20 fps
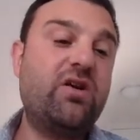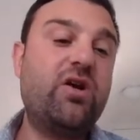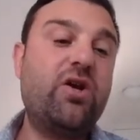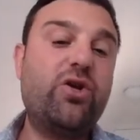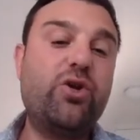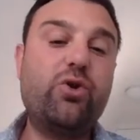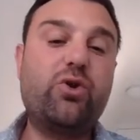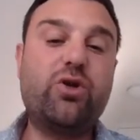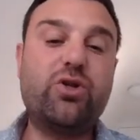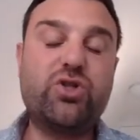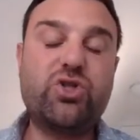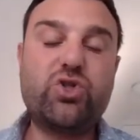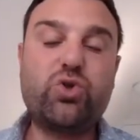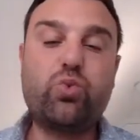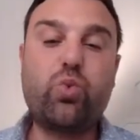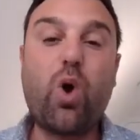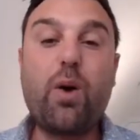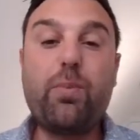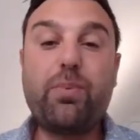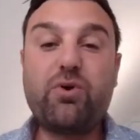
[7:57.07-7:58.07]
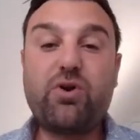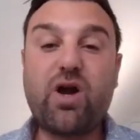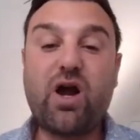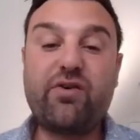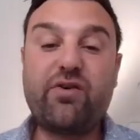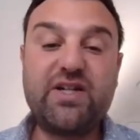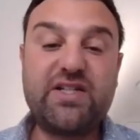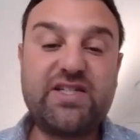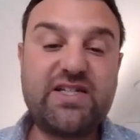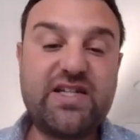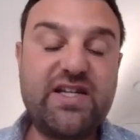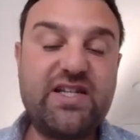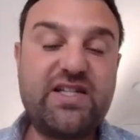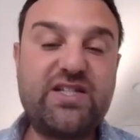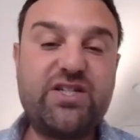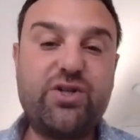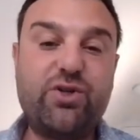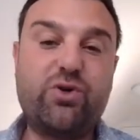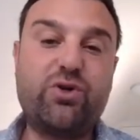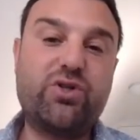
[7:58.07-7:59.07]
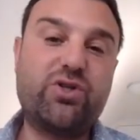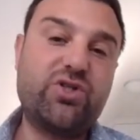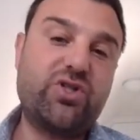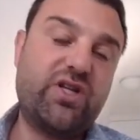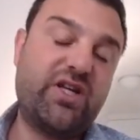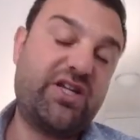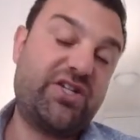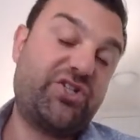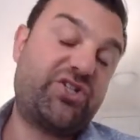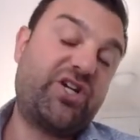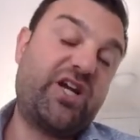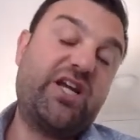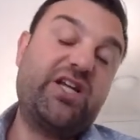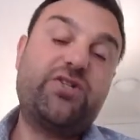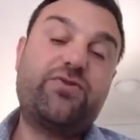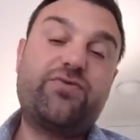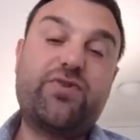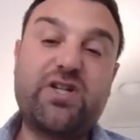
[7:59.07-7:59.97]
You can swap currencies. You can exchange, for